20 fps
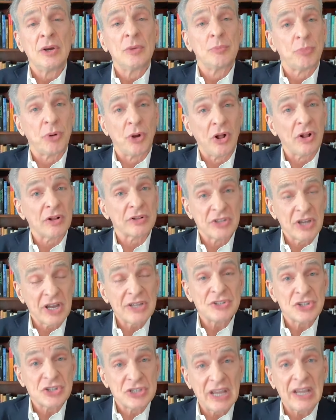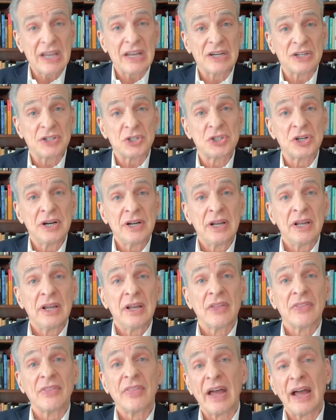Paul does teach
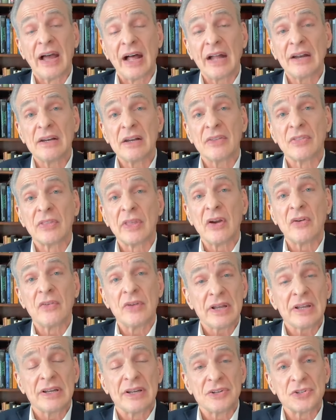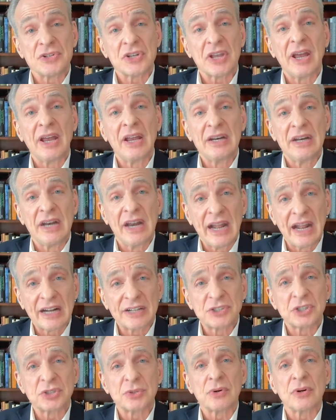that there is a
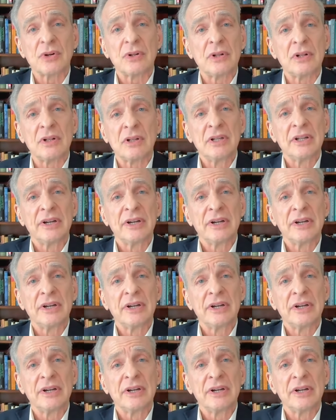natural